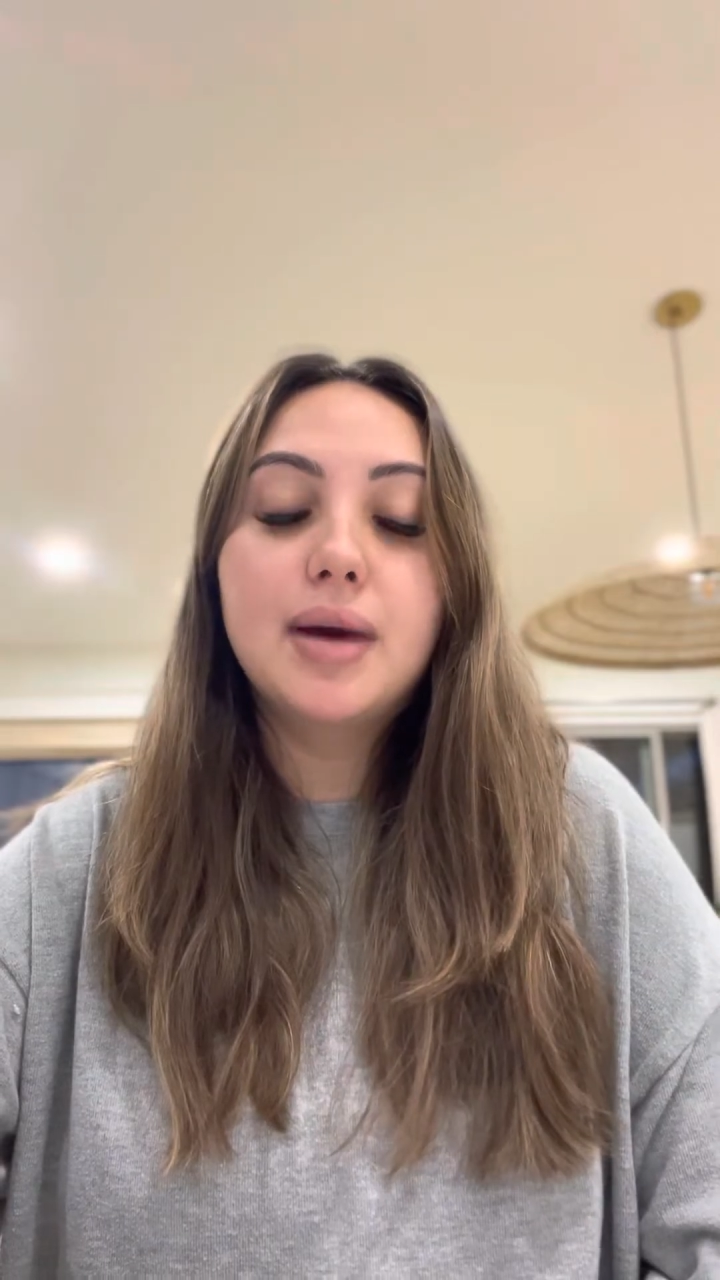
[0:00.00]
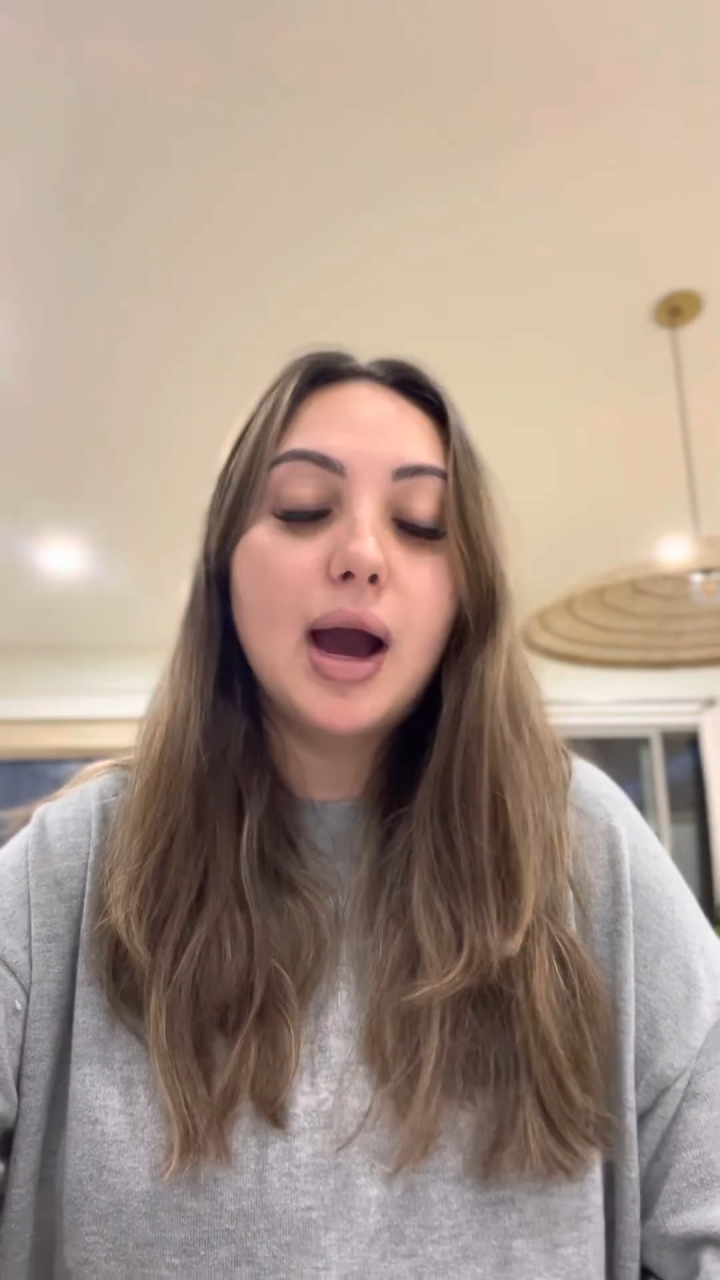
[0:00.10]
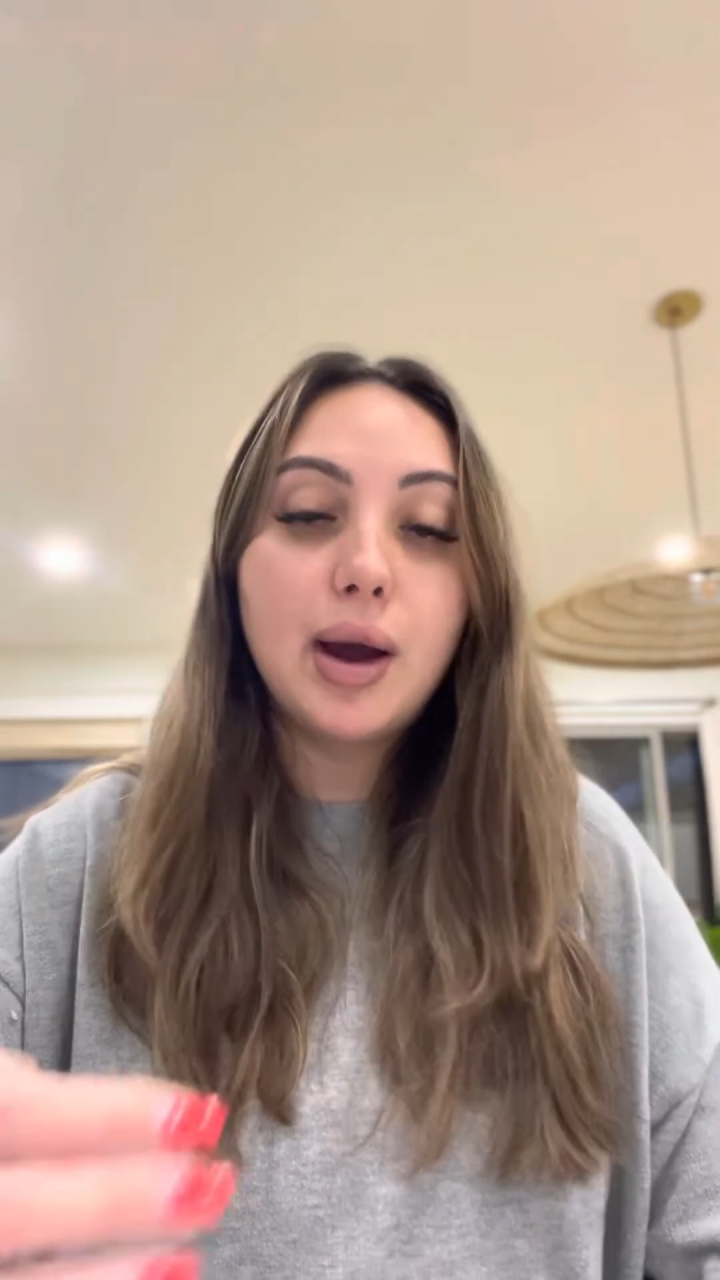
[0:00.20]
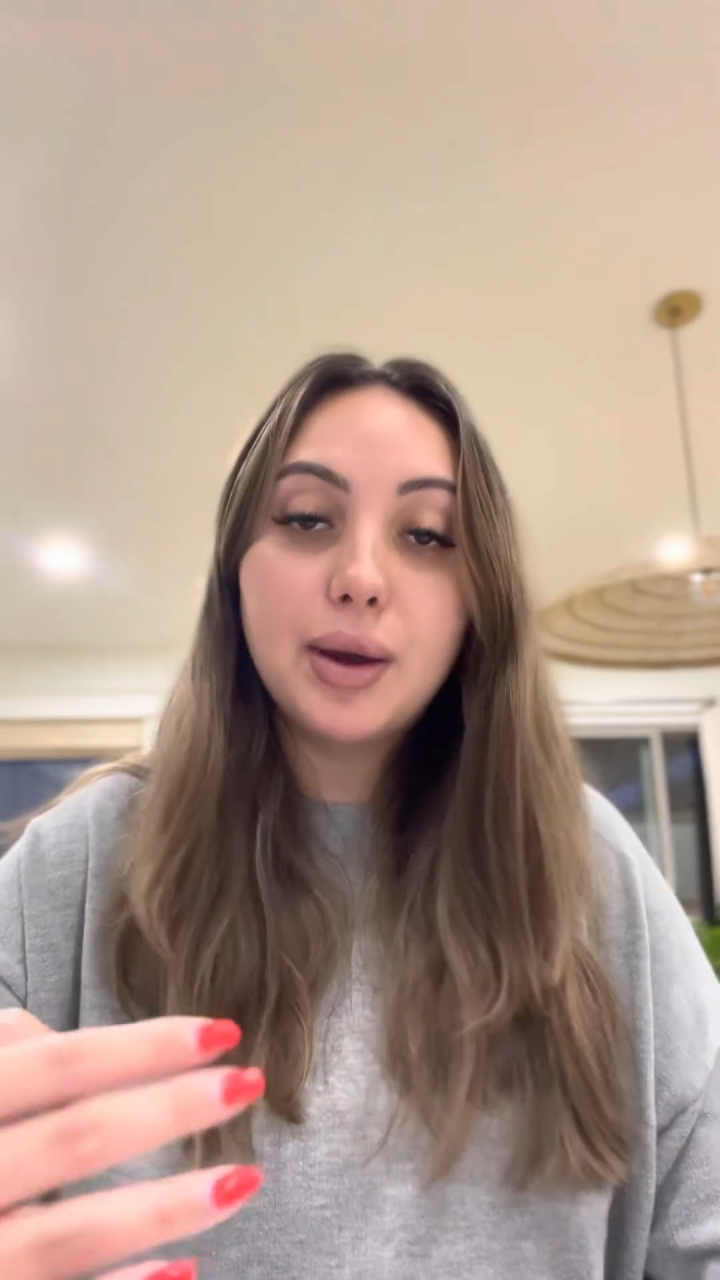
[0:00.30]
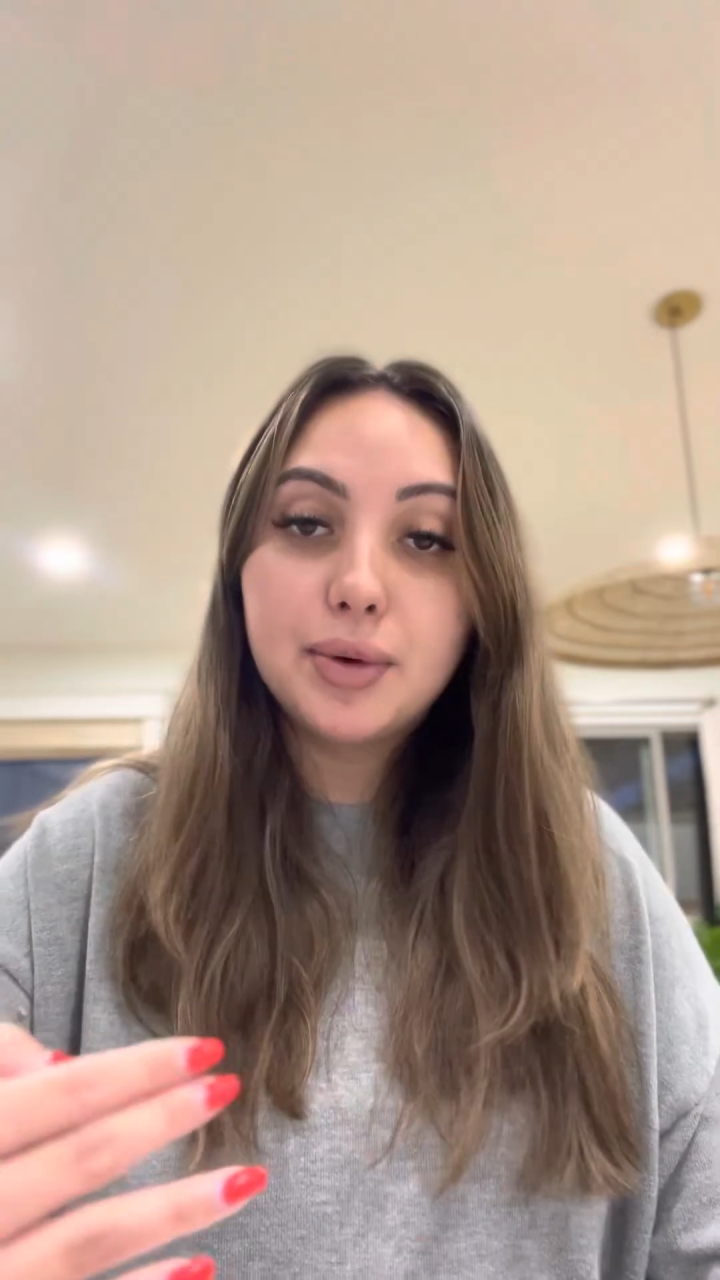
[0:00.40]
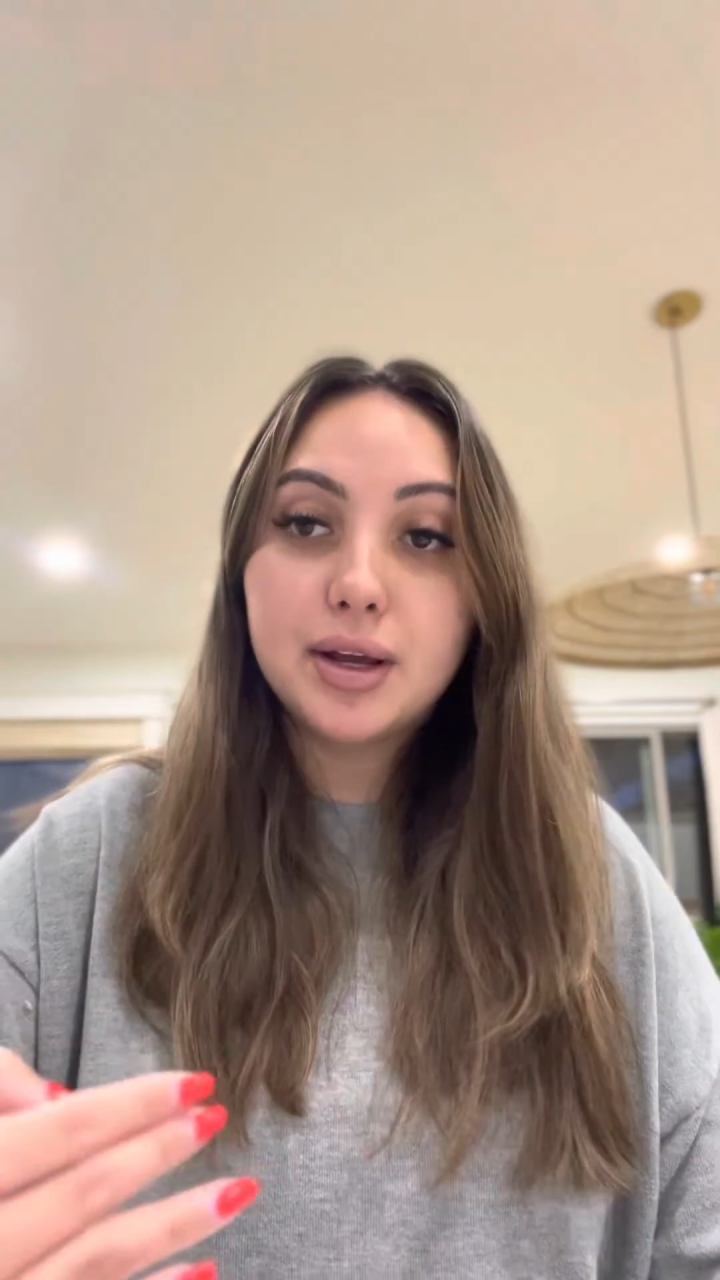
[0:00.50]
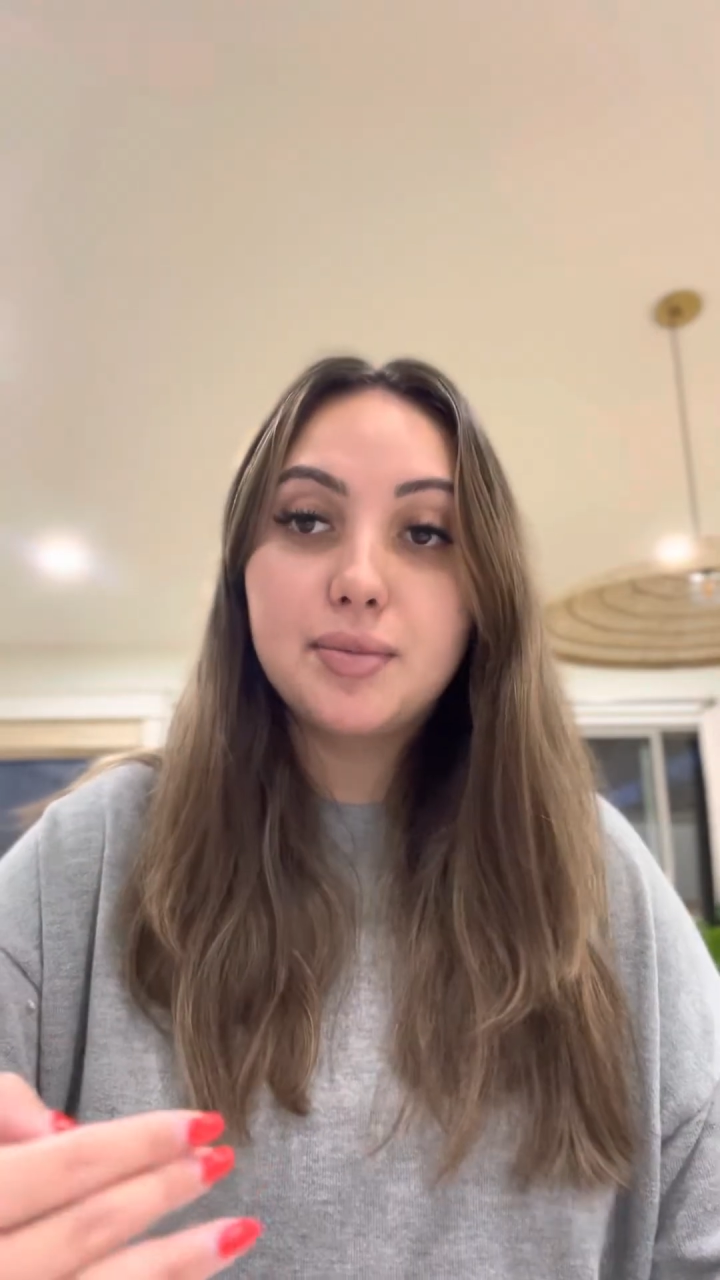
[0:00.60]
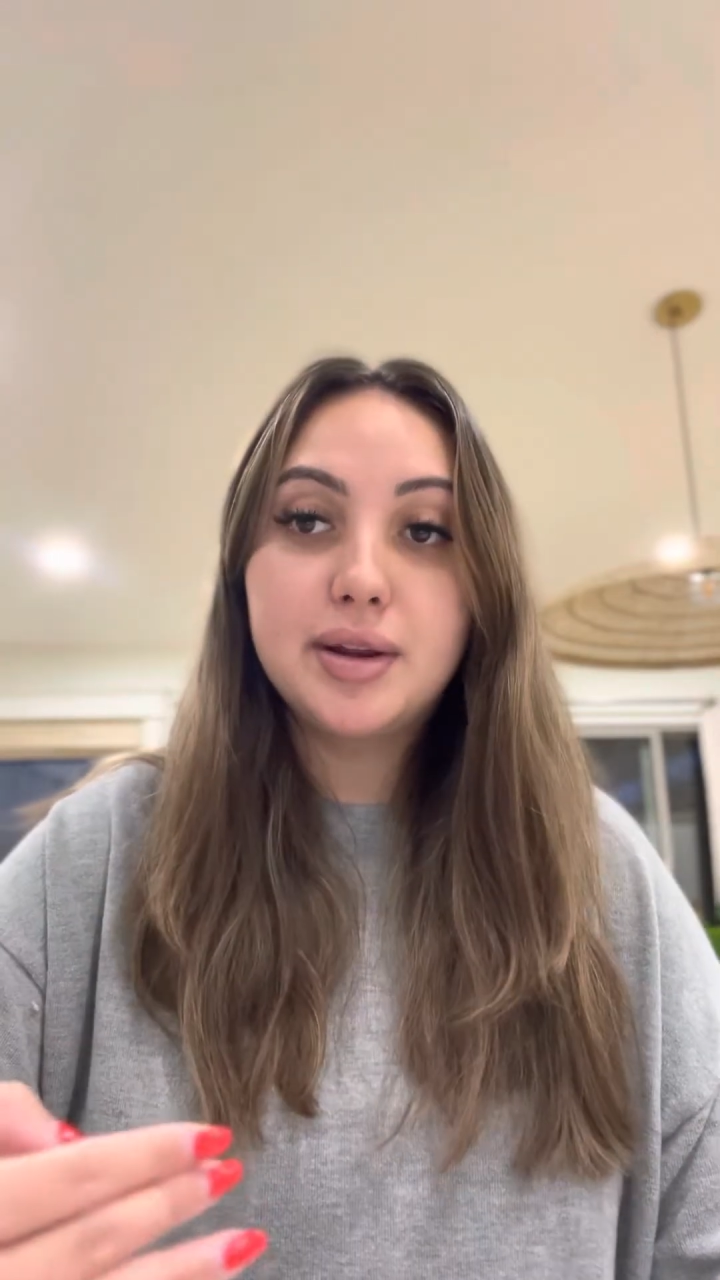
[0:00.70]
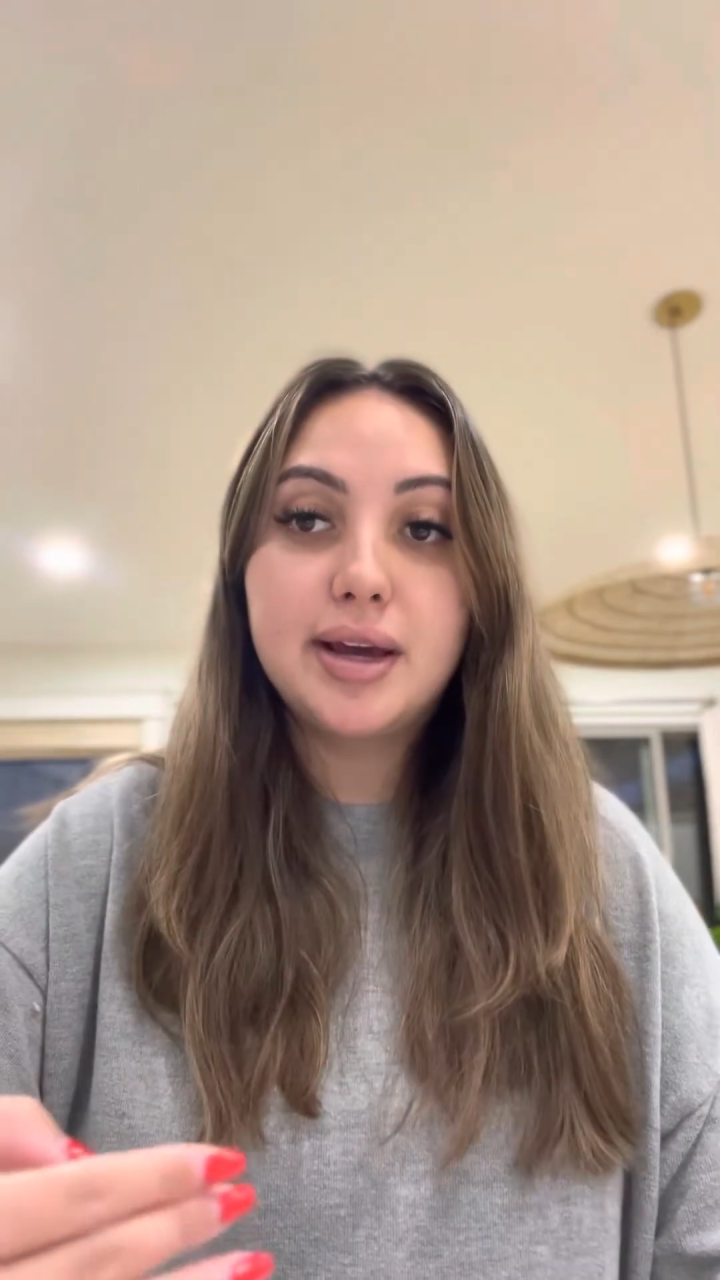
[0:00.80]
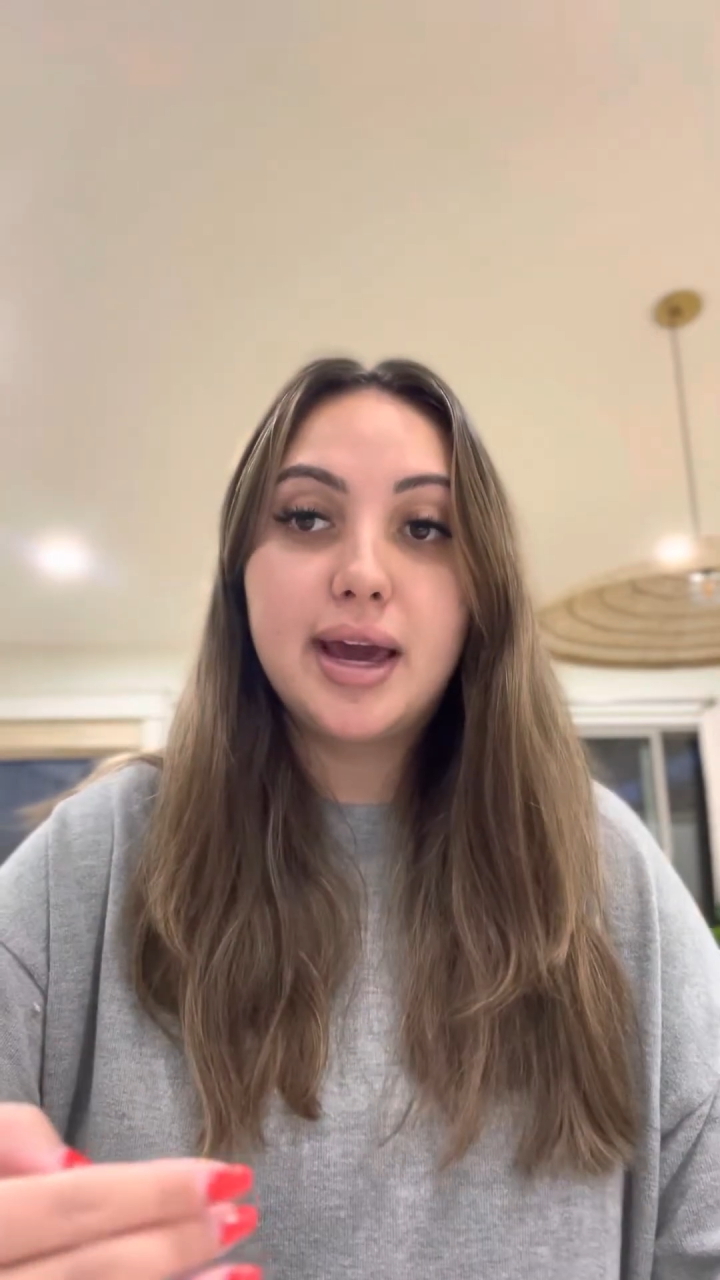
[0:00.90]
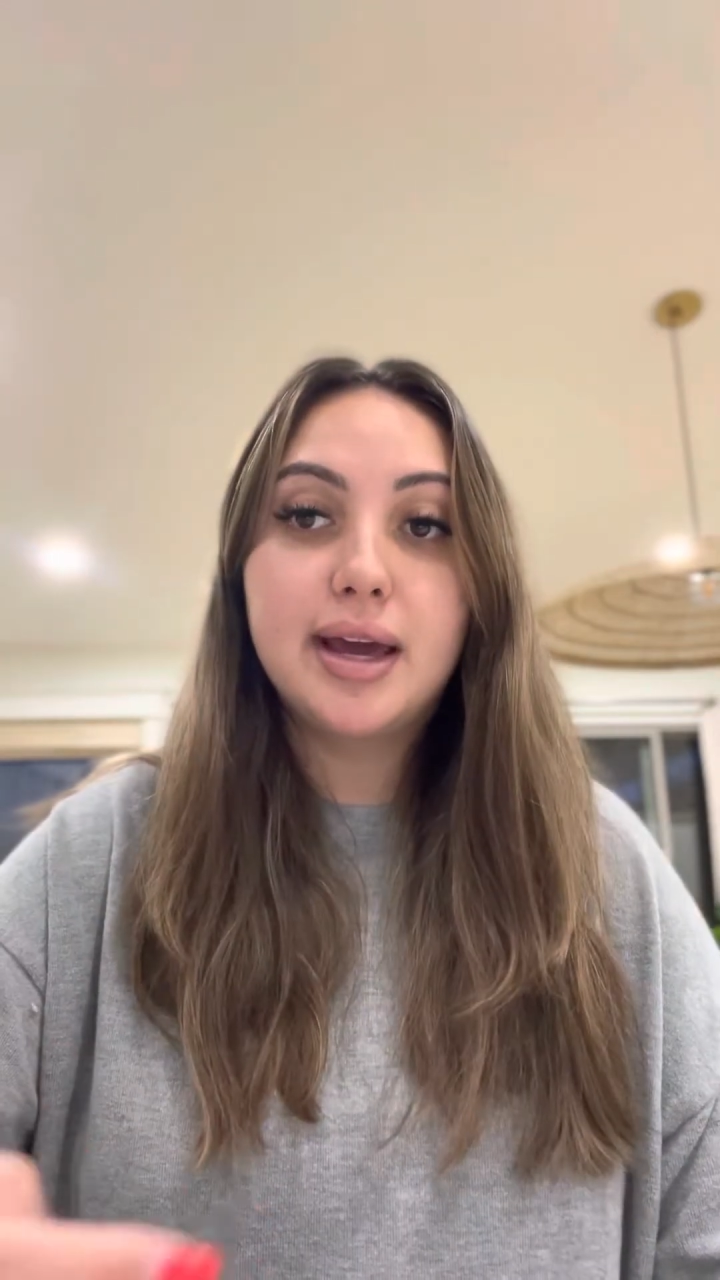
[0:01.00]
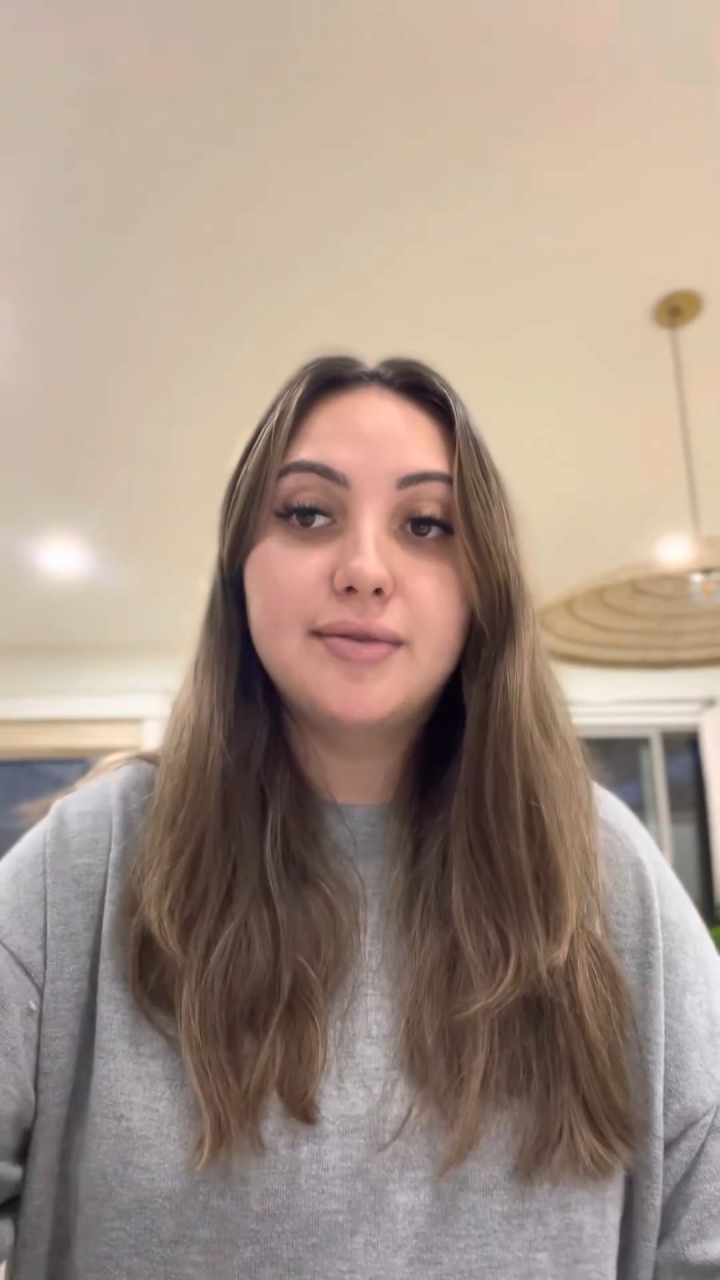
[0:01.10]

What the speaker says: I would communicate